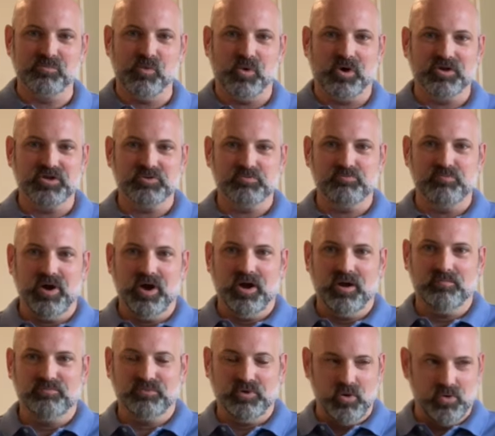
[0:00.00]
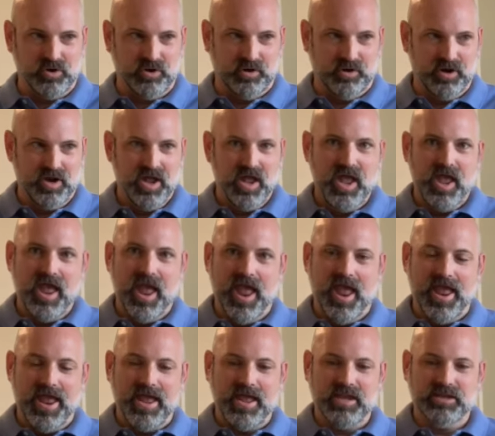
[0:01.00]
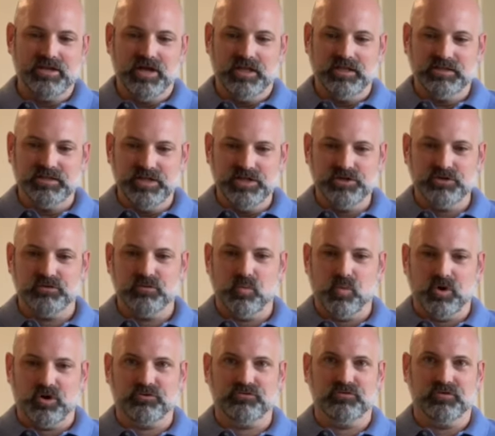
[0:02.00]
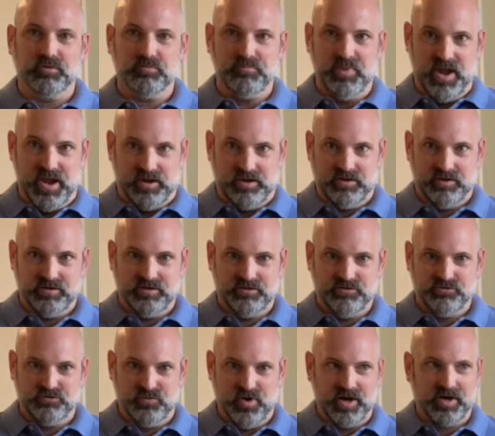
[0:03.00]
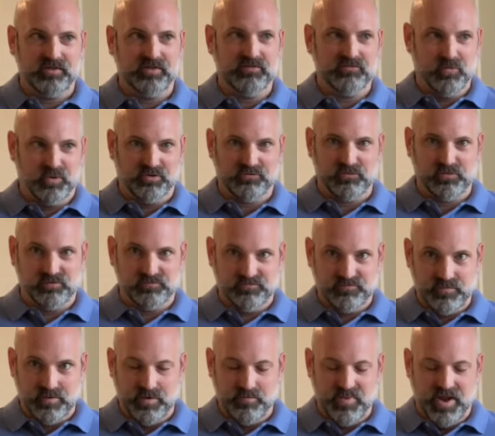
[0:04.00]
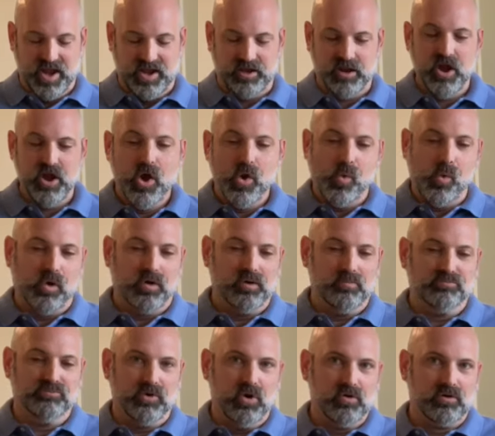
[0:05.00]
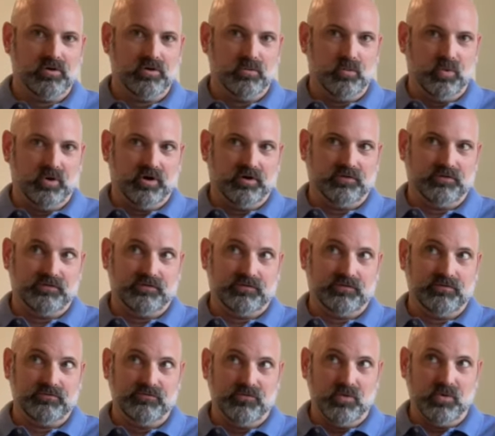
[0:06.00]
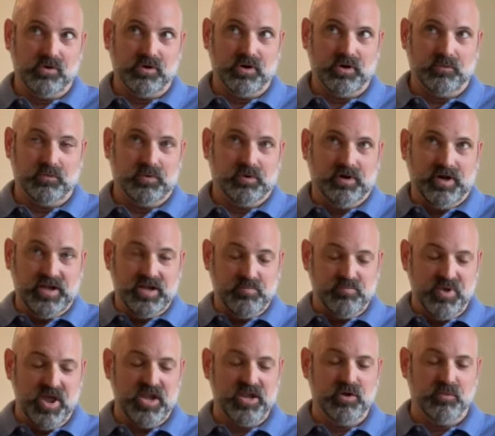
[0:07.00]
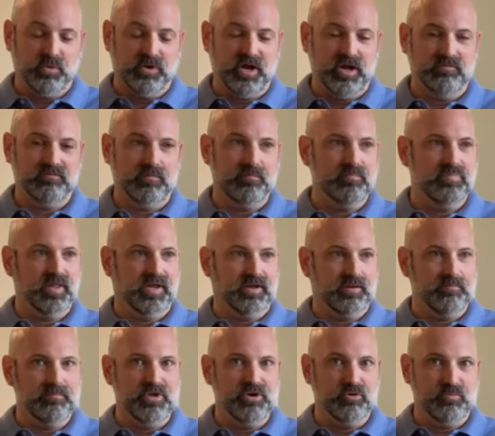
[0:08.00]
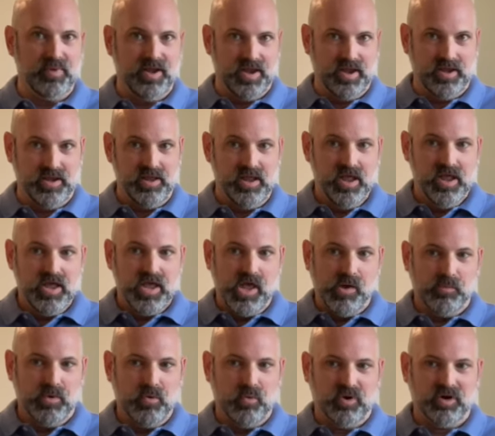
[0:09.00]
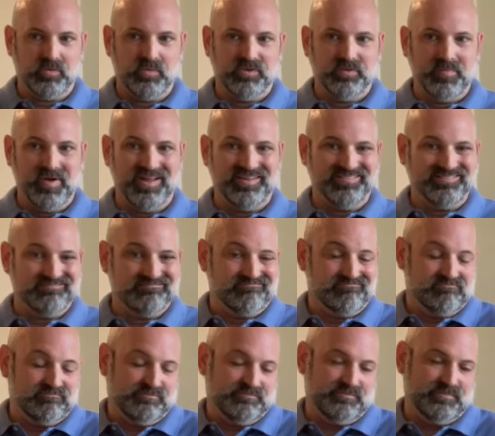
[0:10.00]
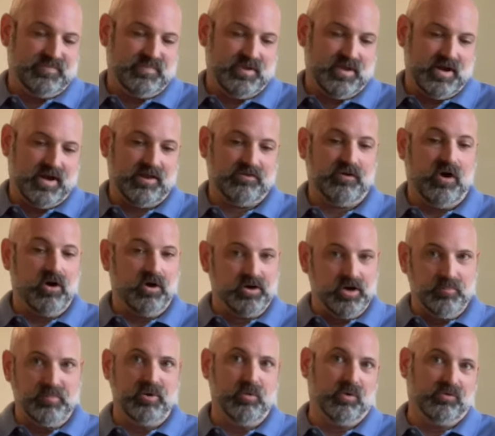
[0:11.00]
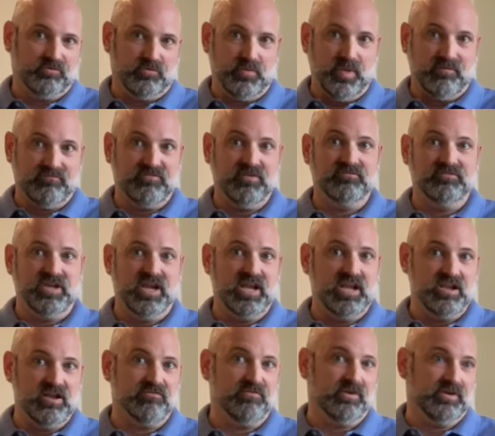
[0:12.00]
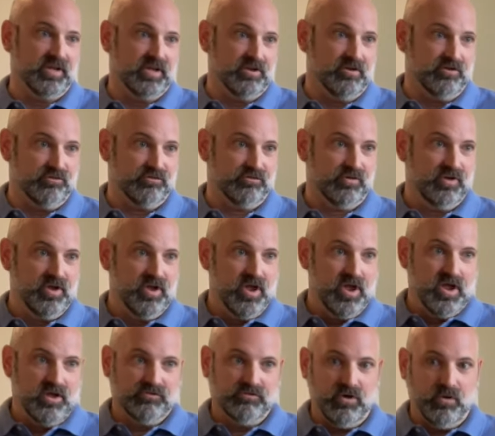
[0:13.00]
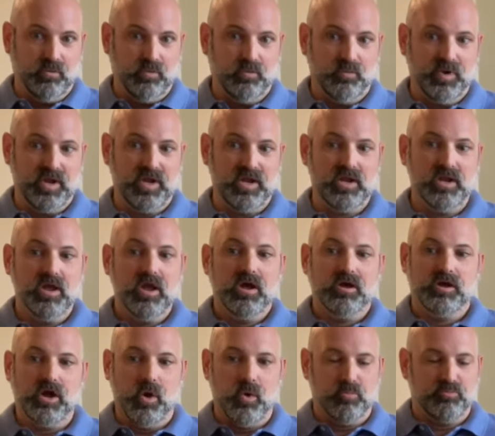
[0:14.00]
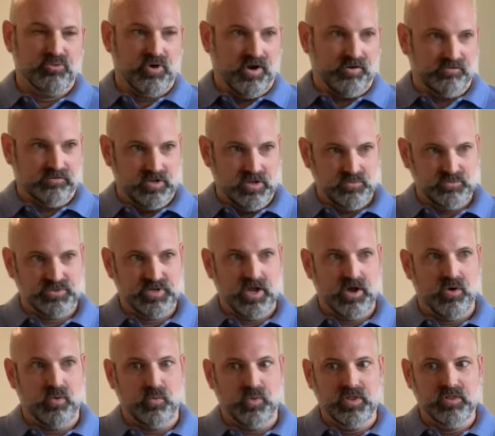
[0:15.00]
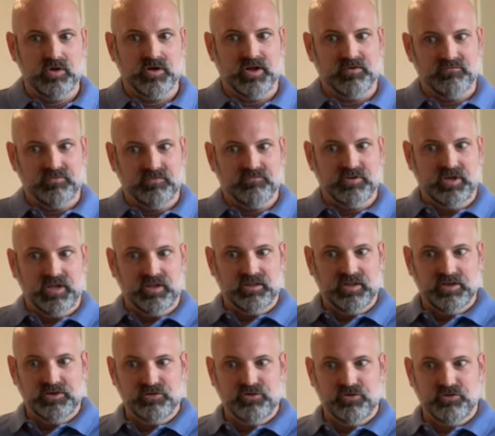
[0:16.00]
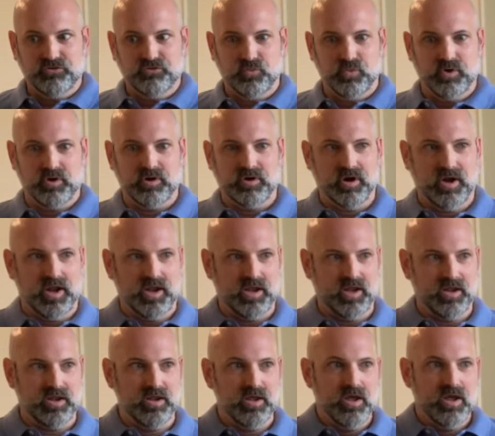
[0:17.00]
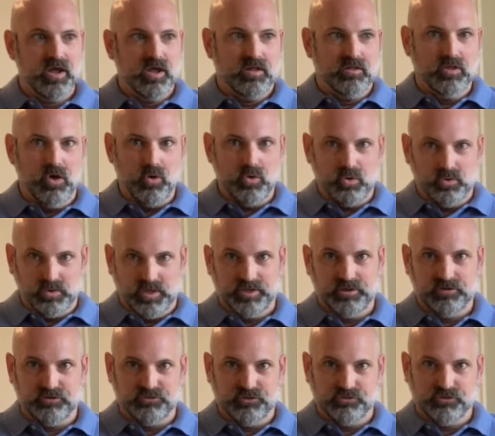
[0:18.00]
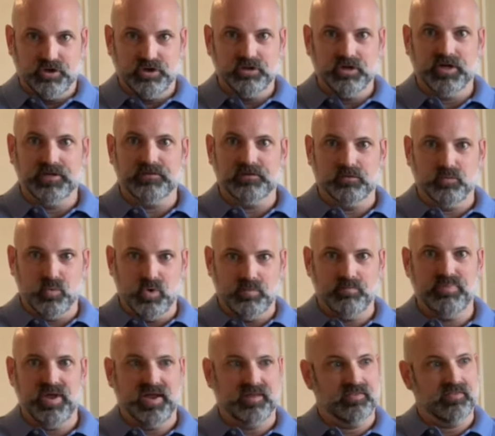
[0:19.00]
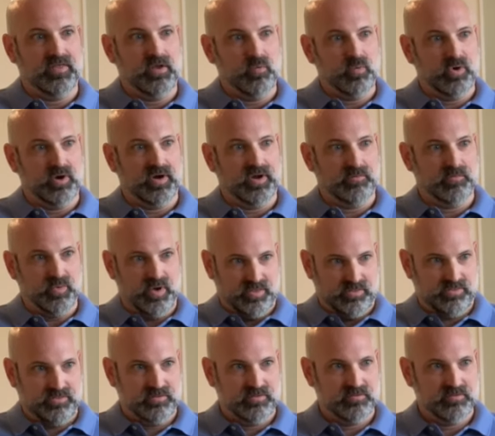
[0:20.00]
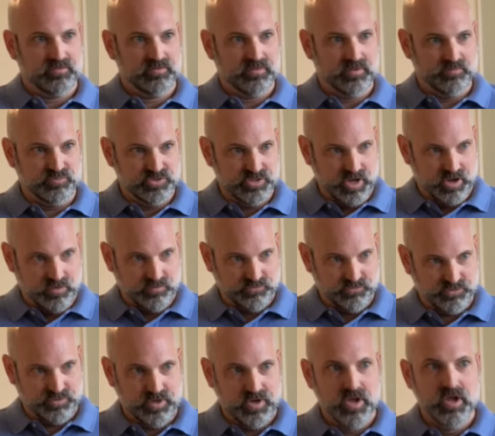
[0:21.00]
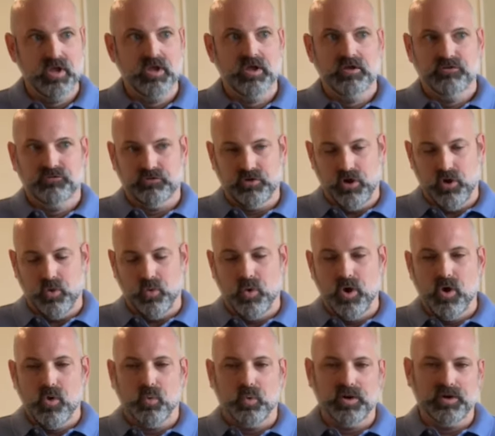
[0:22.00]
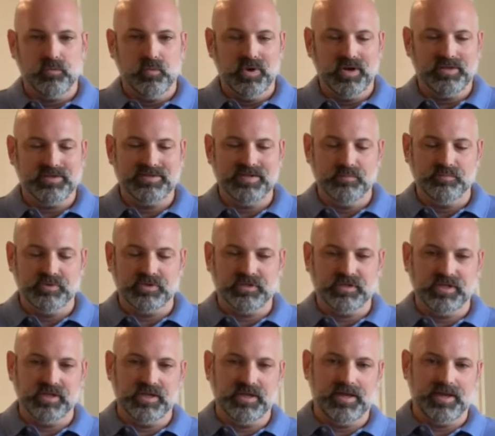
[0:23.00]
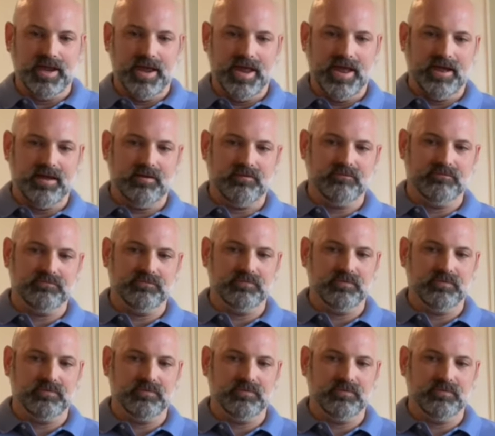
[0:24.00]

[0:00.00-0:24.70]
mortgage broker. Mm-hmm. And a lender works for a bank. Directly works for a bank. Where a broker works for, we're independent, we're kind of like a middleman, and we work with about, I guess our company works with about 15 different lenders. Mm-hmm. So when we go price loans out, we look at 15 lenders where a local lender is just going to look at their one bank that they work with themselves. So we typically have,